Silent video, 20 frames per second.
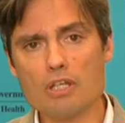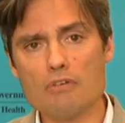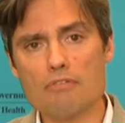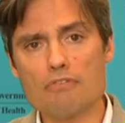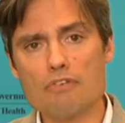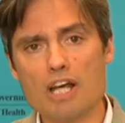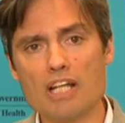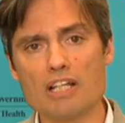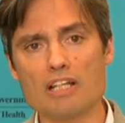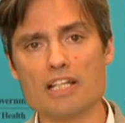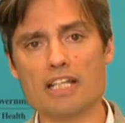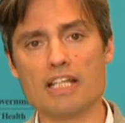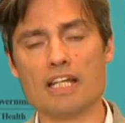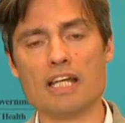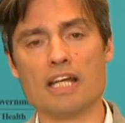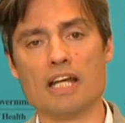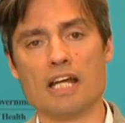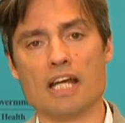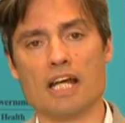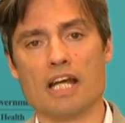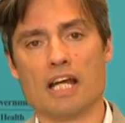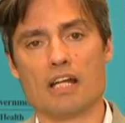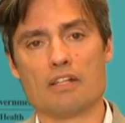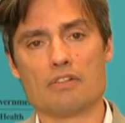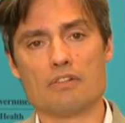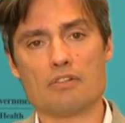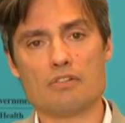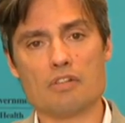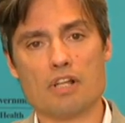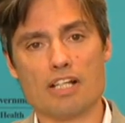Finally,
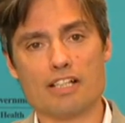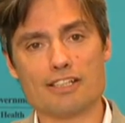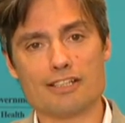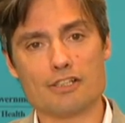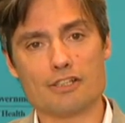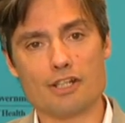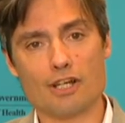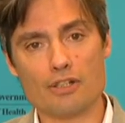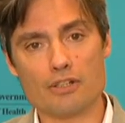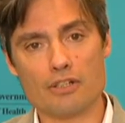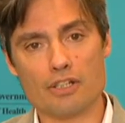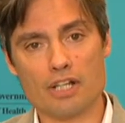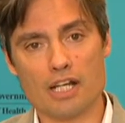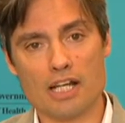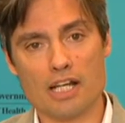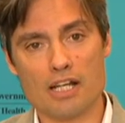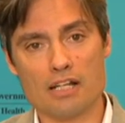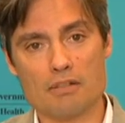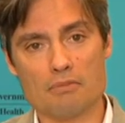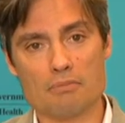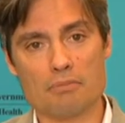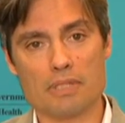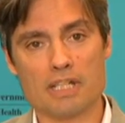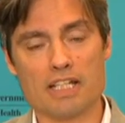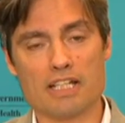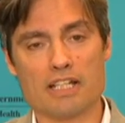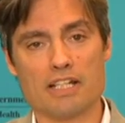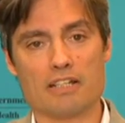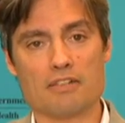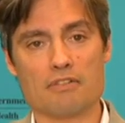just like to note, uh,
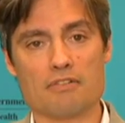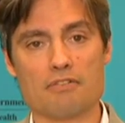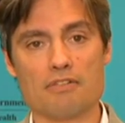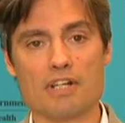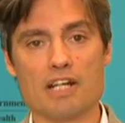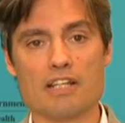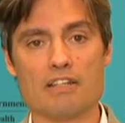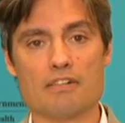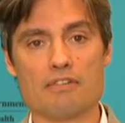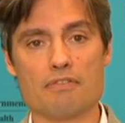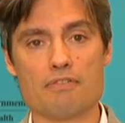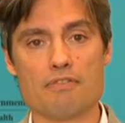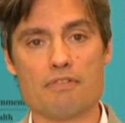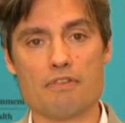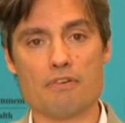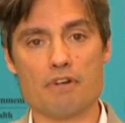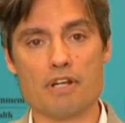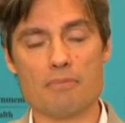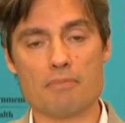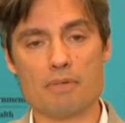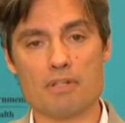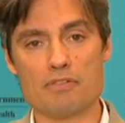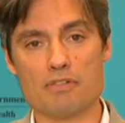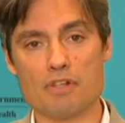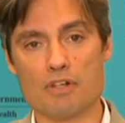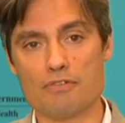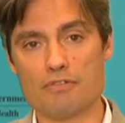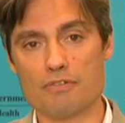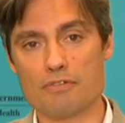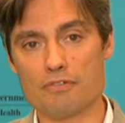being a father of three
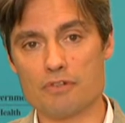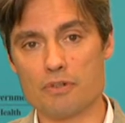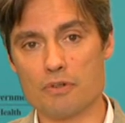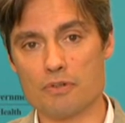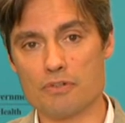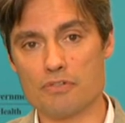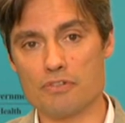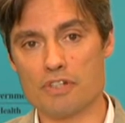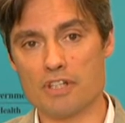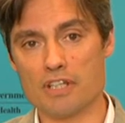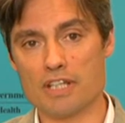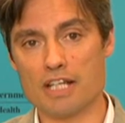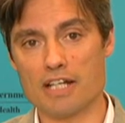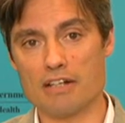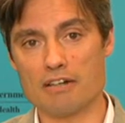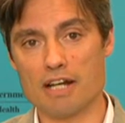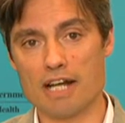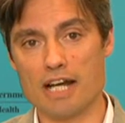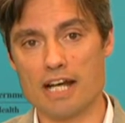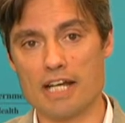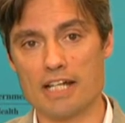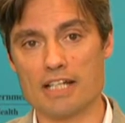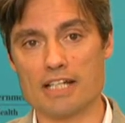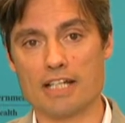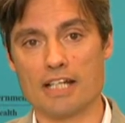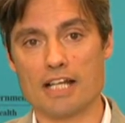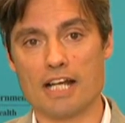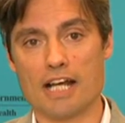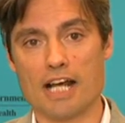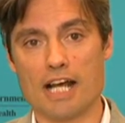myself, of course, that there are
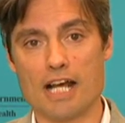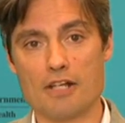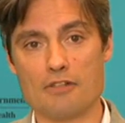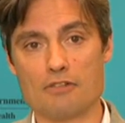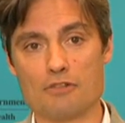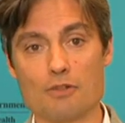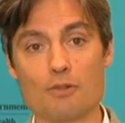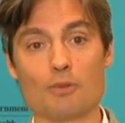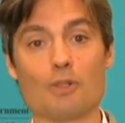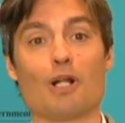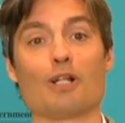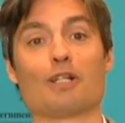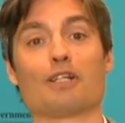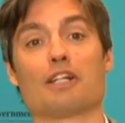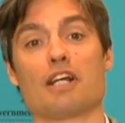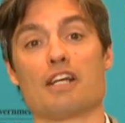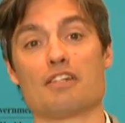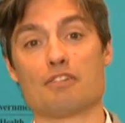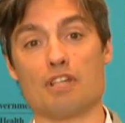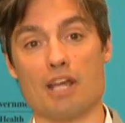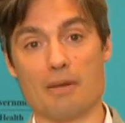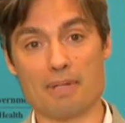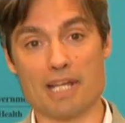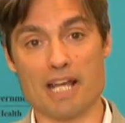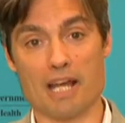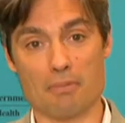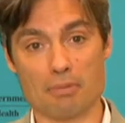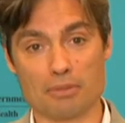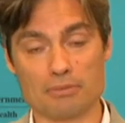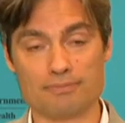uh, school holidays
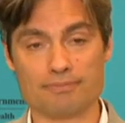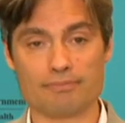coming up